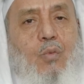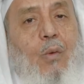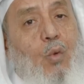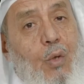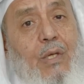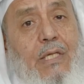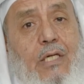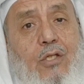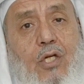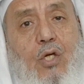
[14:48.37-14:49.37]
but we will
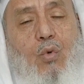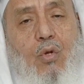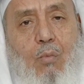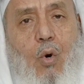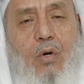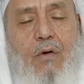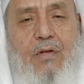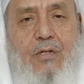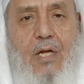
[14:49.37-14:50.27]
continue with more of these